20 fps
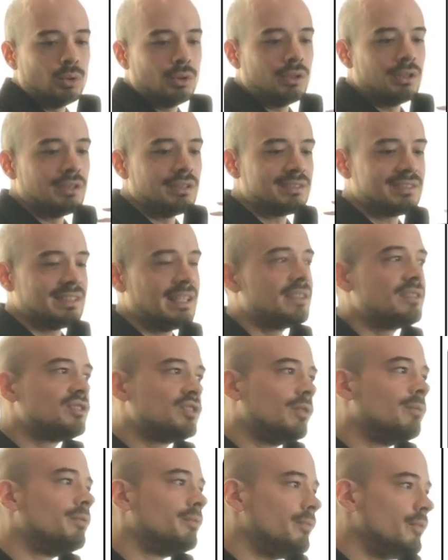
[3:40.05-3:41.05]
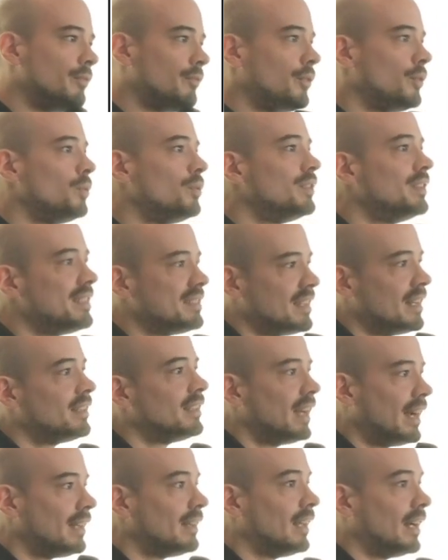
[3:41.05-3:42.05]
set some few design
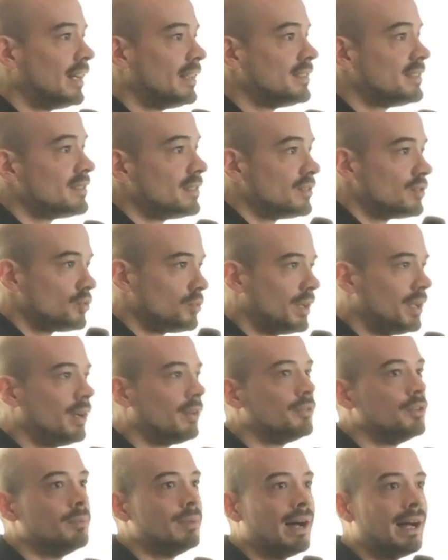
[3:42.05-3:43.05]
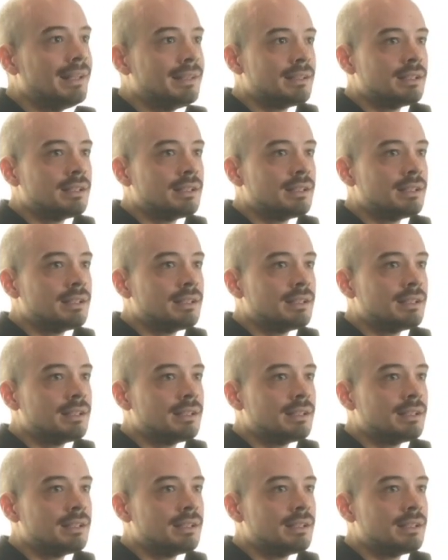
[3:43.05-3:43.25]
guidelines straight off the bat.